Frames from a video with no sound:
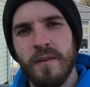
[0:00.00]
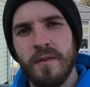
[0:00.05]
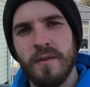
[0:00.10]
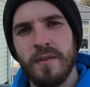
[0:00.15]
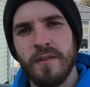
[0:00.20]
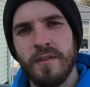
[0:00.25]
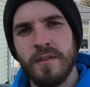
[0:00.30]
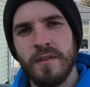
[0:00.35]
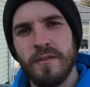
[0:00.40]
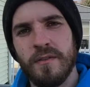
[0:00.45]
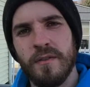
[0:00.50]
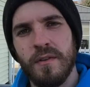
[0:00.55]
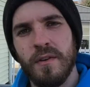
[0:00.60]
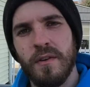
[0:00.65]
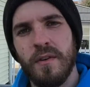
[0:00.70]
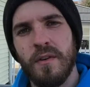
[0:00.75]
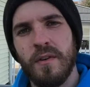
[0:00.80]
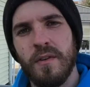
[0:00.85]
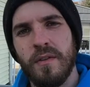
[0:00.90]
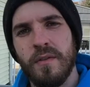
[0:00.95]
is just drill a
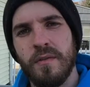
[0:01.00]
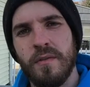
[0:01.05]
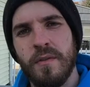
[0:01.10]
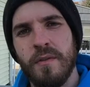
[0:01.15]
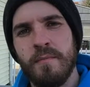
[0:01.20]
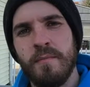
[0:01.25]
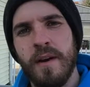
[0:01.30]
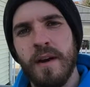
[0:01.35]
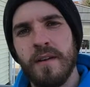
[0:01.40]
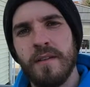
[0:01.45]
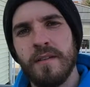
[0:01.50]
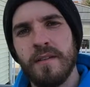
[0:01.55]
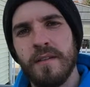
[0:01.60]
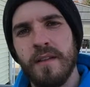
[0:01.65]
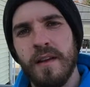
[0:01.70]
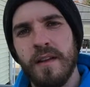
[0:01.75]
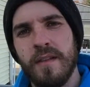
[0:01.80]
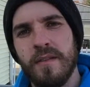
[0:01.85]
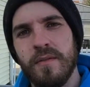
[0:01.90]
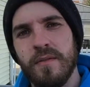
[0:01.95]
hole through the metal
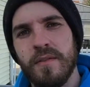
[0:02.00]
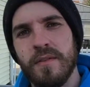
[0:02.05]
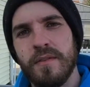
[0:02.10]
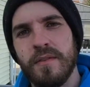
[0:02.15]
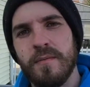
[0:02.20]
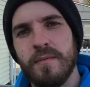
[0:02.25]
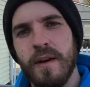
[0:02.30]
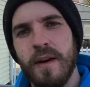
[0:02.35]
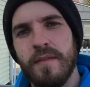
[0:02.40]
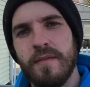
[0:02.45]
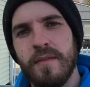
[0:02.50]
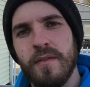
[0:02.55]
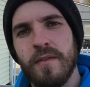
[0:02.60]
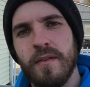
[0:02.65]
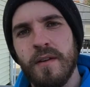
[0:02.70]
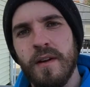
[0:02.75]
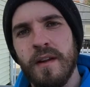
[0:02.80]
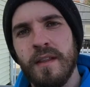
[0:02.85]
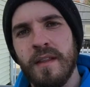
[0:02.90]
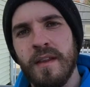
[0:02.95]
and through the
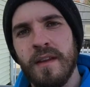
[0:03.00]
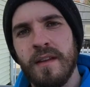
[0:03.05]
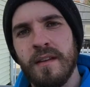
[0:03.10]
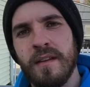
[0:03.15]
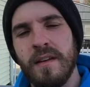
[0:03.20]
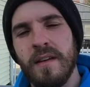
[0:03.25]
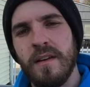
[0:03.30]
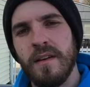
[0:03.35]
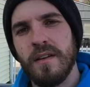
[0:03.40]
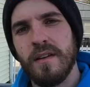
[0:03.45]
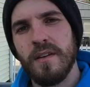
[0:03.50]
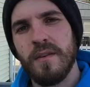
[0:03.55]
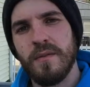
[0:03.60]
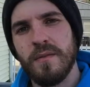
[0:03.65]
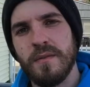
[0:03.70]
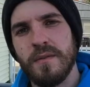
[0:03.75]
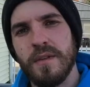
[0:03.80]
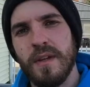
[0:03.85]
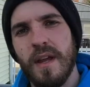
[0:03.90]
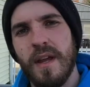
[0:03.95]
2x4, and then
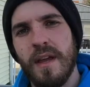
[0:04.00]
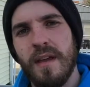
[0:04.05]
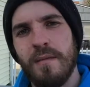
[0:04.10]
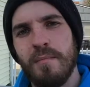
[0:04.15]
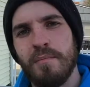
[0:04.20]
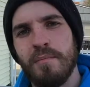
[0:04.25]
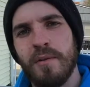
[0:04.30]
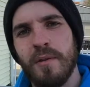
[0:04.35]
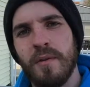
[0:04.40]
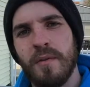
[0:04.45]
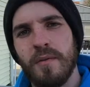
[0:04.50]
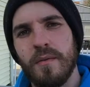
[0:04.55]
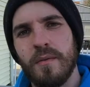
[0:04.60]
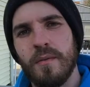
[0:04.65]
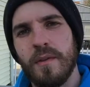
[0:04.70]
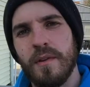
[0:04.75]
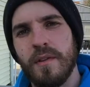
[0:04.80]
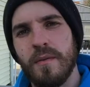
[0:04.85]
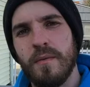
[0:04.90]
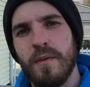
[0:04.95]
use a bolt
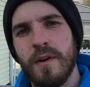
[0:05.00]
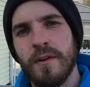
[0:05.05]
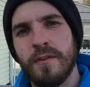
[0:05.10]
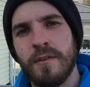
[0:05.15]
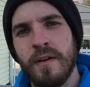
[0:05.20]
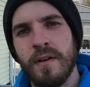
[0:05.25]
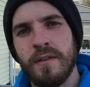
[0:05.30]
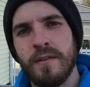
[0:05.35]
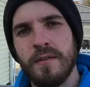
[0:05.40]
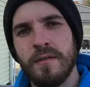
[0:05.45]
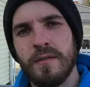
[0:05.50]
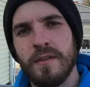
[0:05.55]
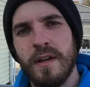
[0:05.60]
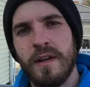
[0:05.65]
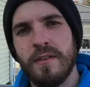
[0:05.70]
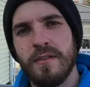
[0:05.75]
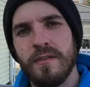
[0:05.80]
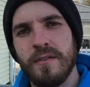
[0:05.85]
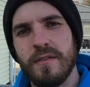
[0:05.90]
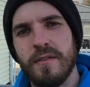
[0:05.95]
with a washer on 2
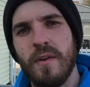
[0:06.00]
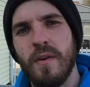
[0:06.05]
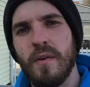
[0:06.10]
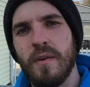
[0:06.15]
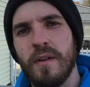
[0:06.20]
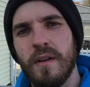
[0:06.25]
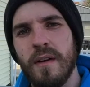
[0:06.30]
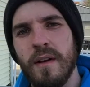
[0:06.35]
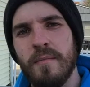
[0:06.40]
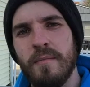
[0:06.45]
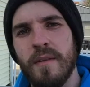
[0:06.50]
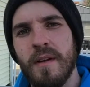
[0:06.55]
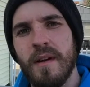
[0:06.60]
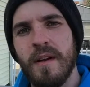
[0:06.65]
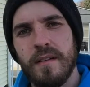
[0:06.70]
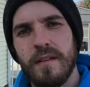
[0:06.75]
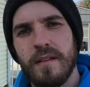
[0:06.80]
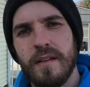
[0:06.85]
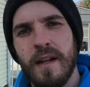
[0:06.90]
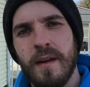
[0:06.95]
sides just to hold it up.
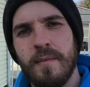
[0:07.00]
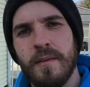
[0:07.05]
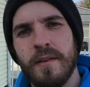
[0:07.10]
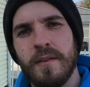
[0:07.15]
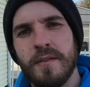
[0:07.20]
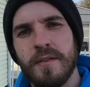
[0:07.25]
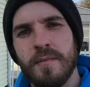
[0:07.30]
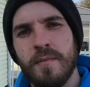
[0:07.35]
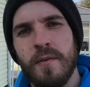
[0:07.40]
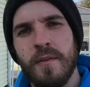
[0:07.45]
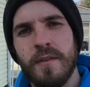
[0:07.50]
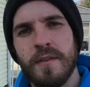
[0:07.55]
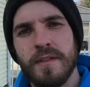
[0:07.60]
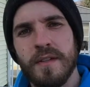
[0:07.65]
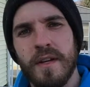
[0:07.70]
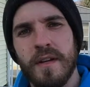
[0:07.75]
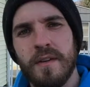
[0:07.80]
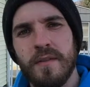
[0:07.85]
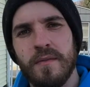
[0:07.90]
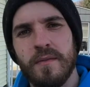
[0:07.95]
Then I'm gonna do some
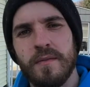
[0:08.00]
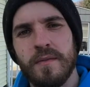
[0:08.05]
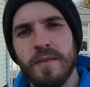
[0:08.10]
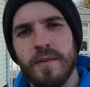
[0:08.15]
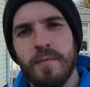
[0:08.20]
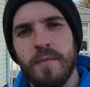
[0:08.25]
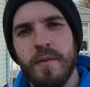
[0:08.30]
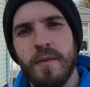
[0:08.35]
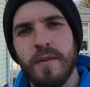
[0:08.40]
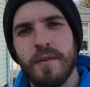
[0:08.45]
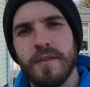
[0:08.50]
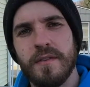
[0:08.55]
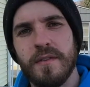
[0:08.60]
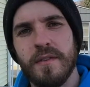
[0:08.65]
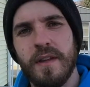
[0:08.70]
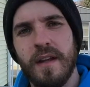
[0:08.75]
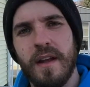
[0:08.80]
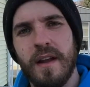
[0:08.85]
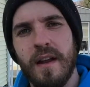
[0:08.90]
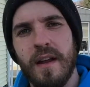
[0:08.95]
horizontal supports so
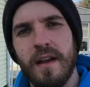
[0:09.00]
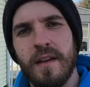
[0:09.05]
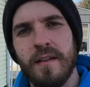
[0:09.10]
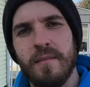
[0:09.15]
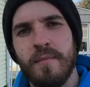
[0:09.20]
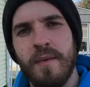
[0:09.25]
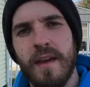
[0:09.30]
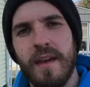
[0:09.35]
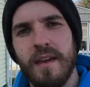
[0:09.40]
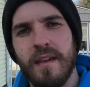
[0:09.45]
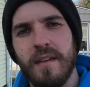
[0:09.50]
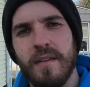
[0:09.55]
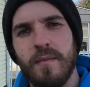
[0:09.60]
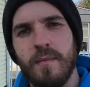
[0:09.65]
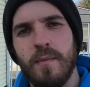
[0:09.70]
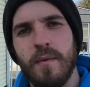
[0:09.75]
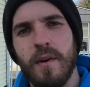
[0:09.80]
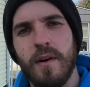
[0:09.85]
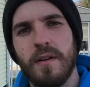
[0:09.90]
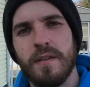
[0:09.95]
that I can make
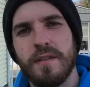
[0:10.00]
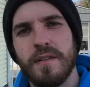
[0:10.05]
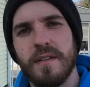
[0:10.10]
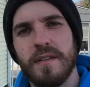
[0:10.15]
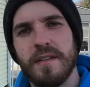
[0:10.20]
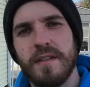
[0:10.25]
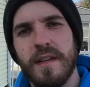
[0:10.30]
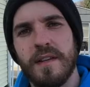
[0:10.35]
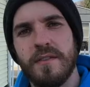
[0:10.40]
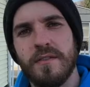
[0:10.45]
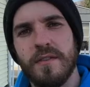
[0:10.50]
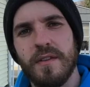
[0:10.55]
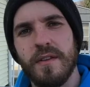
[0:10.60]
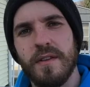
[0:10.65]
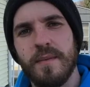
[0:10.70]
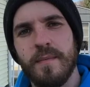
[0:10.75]
walls essentially.